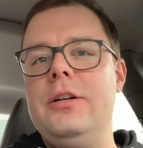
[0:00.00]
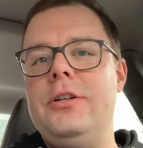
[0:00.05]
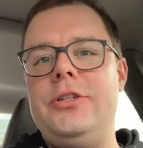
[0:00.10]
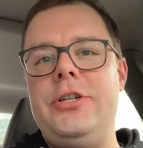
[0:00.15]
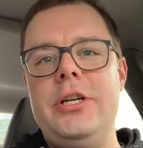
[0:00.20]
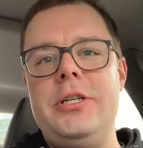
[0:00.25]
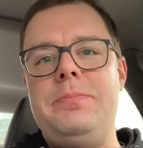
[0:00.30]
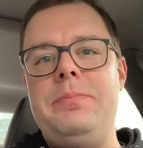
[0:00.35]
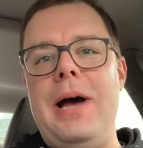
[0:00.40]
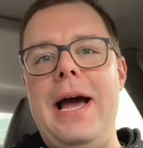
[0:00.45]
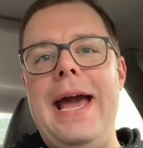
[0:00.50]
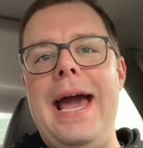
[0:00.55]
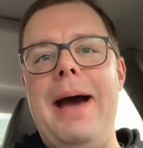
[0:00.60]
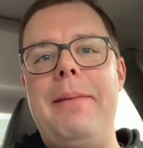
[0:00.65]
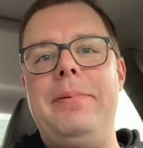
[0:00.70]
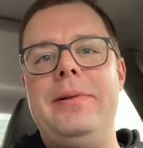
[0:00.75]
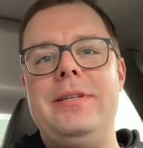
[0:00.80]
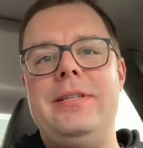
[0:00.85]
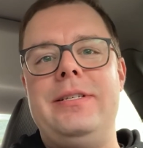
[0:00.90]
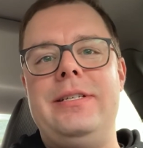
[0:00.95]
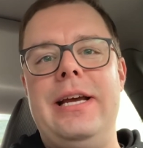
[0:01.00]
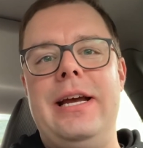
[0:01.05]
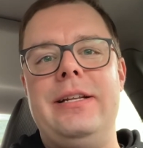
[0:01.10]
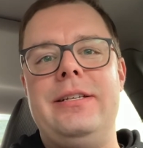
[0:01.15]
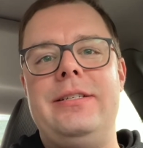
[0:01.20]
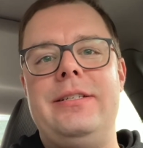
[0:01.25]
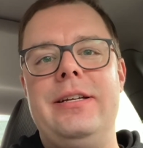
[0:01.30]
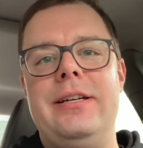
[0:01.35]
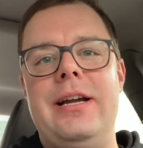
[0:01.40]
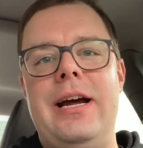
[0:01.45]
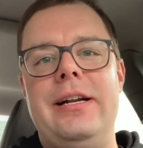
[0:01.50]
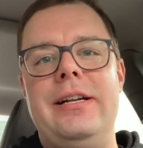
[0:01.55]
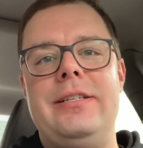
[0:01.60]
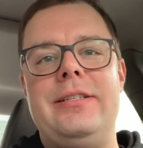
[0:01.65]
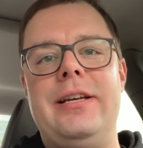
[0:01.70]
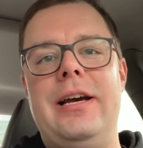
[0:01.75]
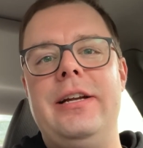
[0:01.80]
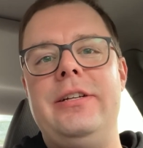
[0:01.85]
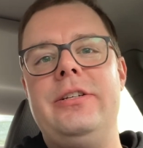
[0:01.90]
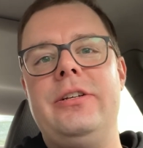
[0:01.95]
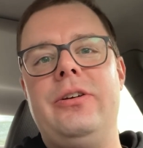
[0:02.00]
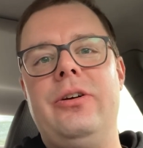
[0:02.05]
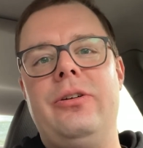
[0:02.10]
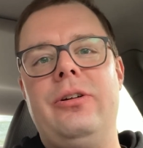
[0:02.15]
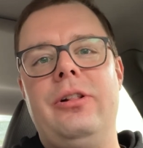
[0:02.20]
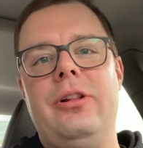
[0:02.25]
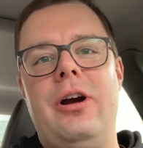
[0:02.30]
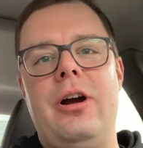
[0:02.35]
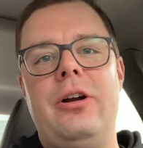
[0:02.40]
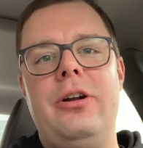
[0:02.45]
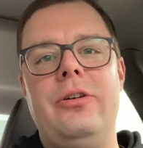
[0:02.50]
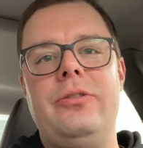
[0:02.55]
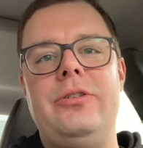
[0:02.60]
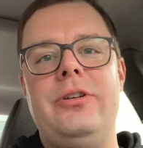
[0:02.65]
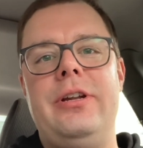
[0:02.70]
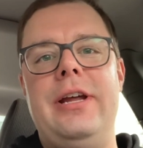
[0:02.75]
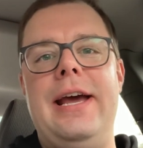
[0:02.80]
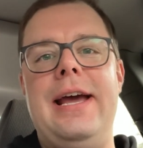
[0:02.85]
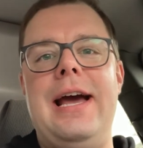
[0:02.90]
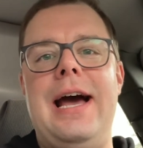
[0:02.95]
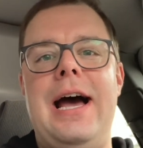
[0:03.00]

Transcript: Just by happenstance did I decide to go to Lardo today.